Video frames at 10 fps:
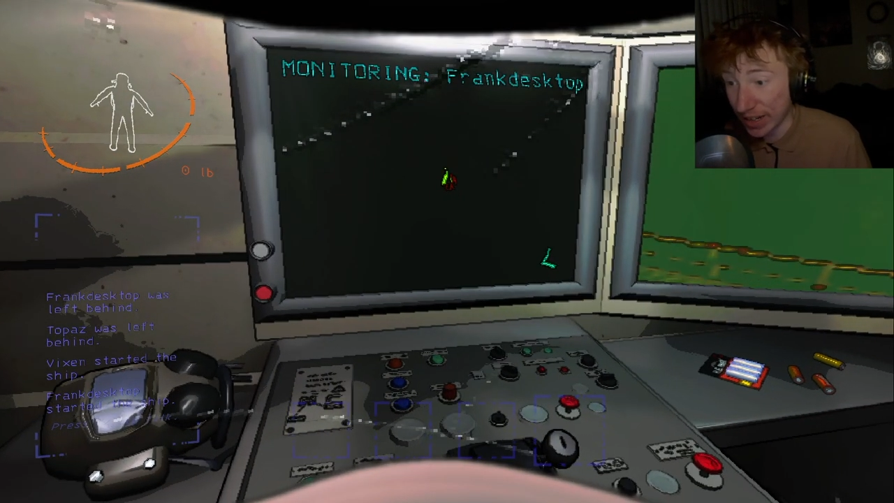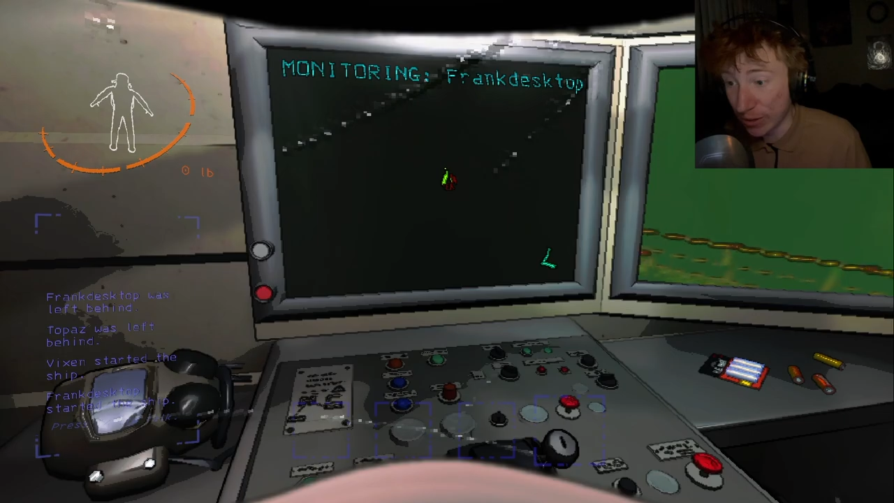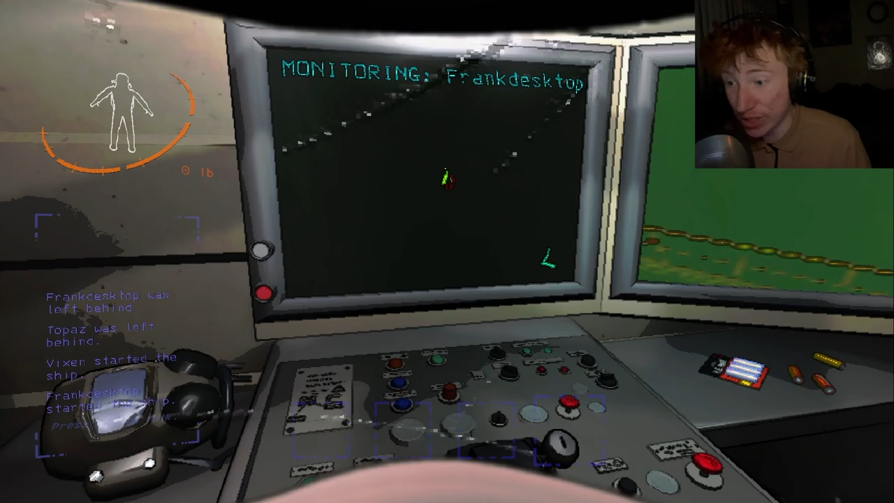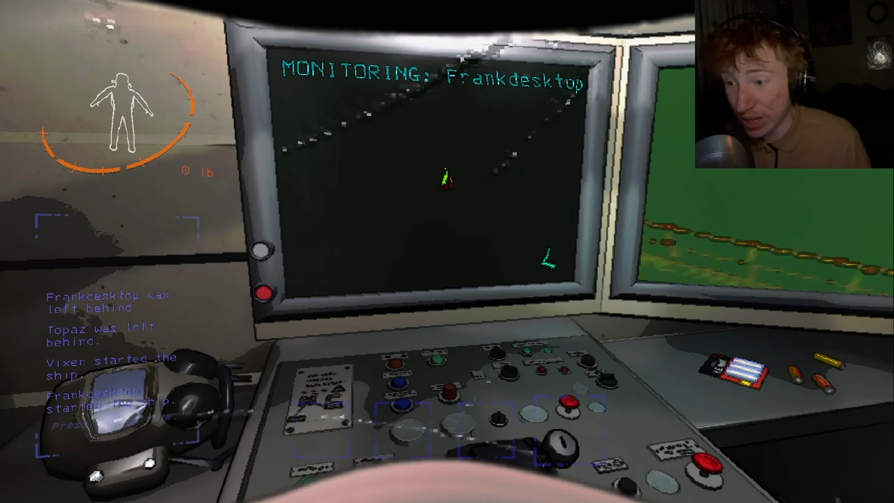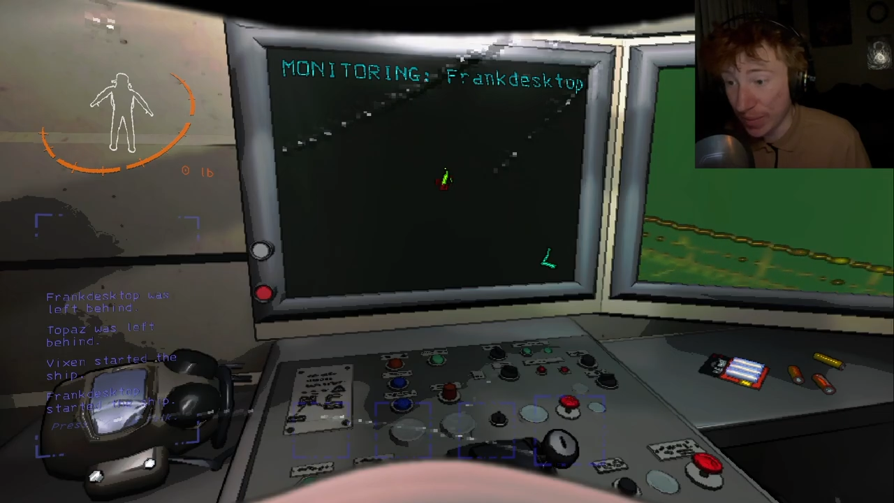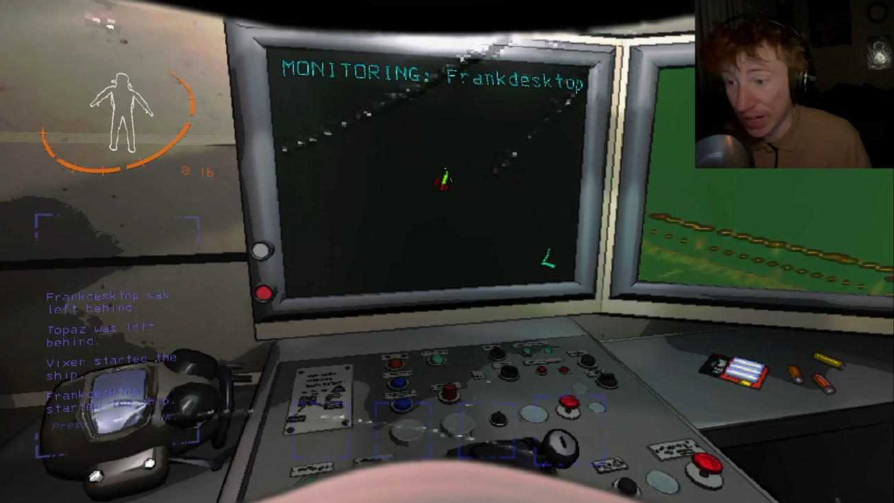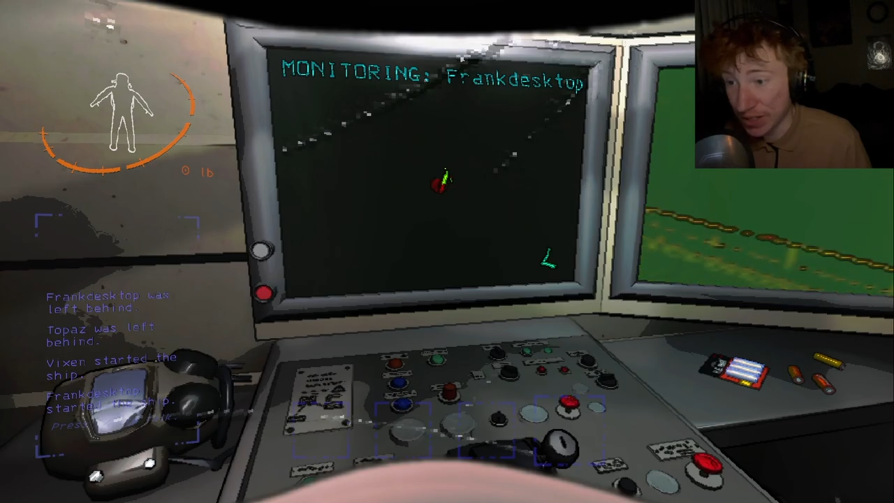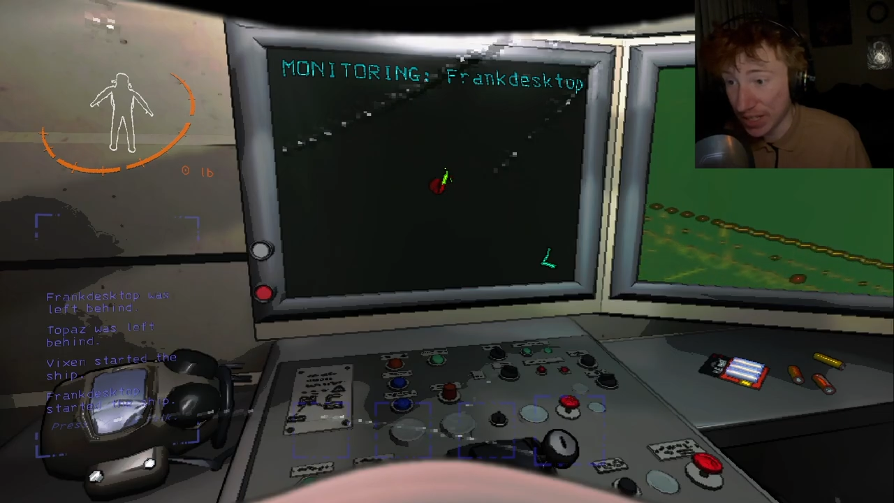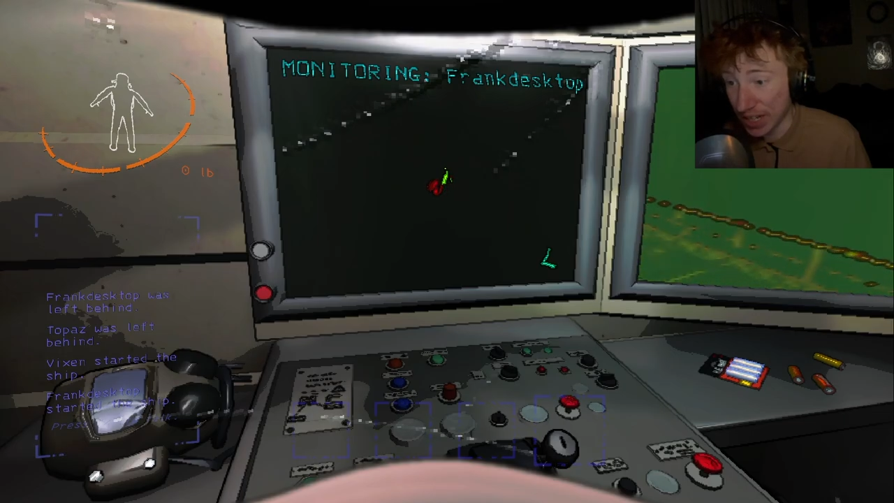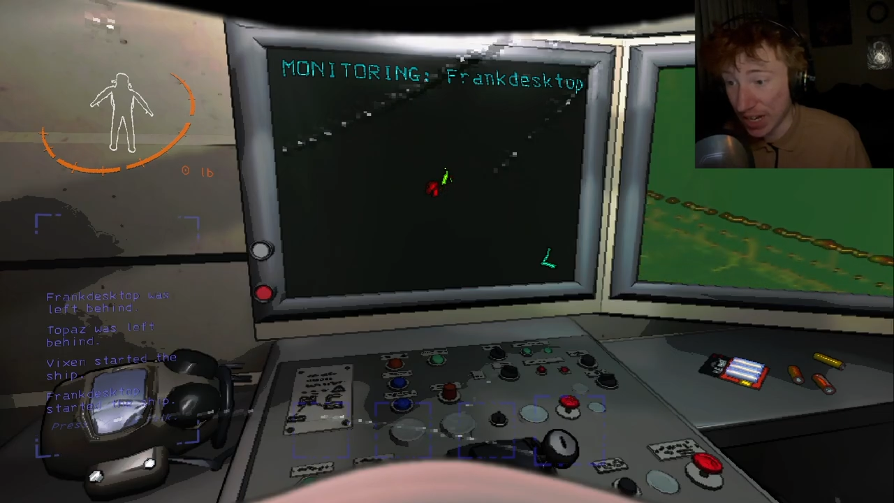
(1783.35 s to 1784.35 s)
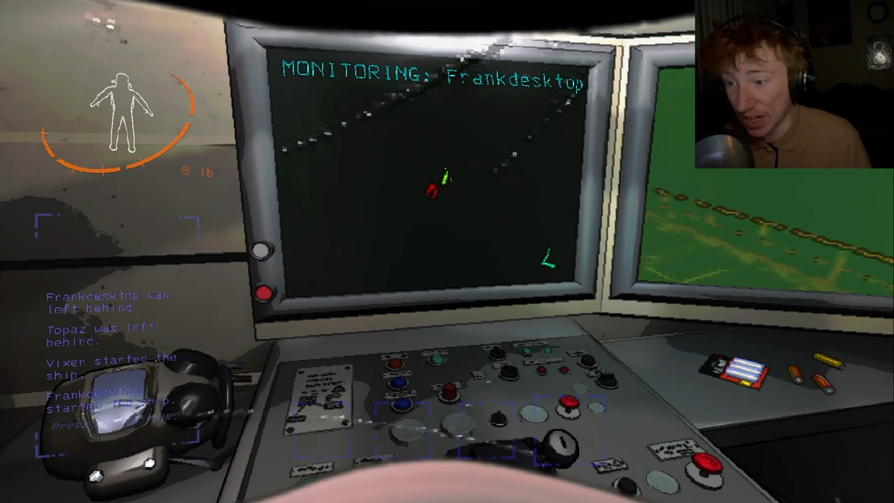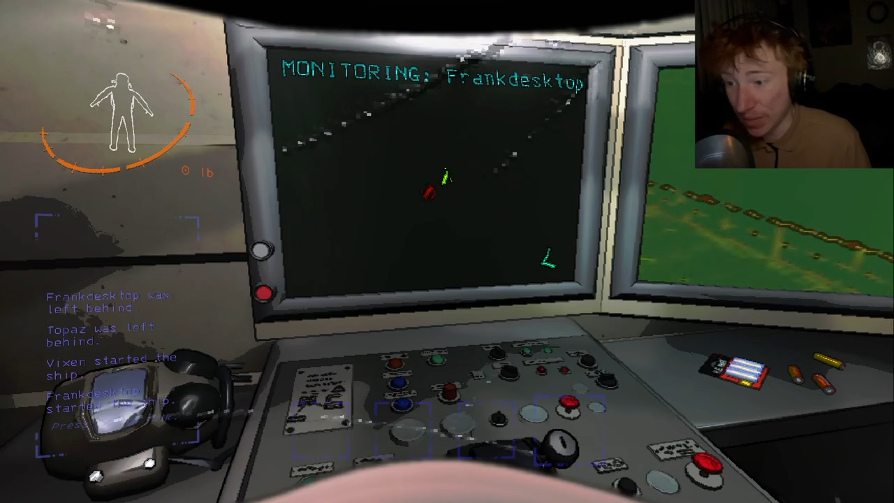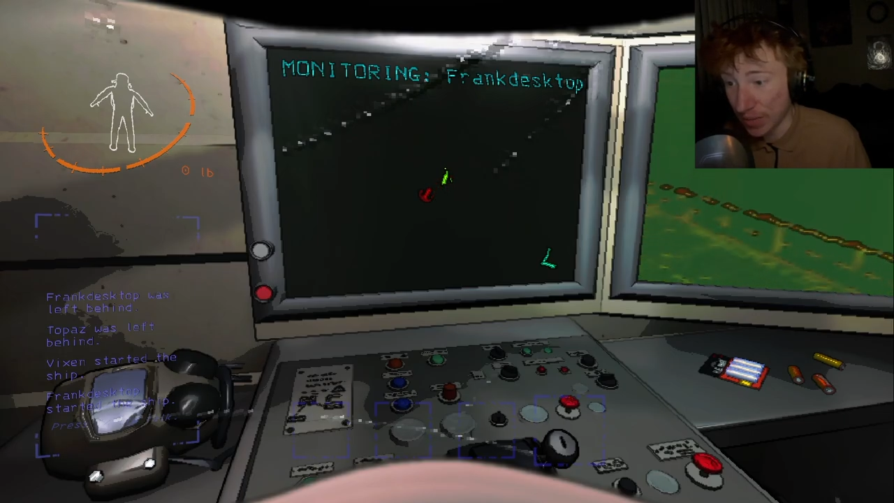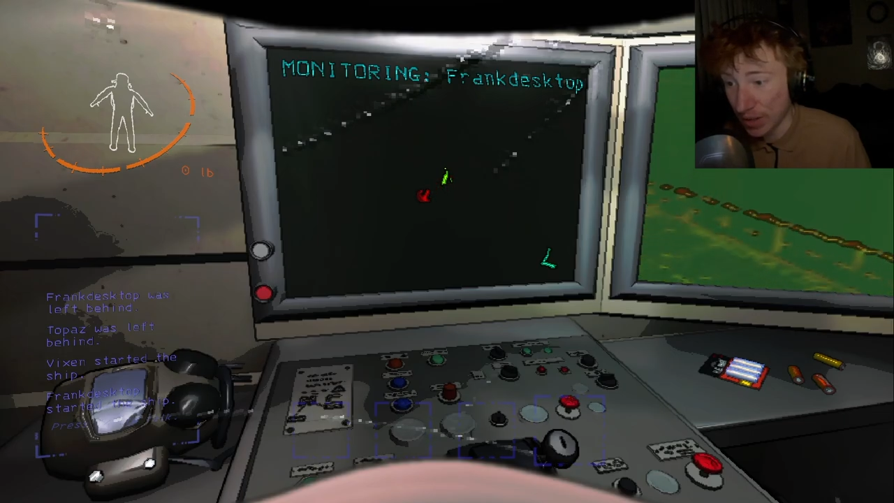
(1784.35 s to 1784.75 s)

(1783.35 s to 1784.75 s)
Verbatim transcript: It was something else that got him.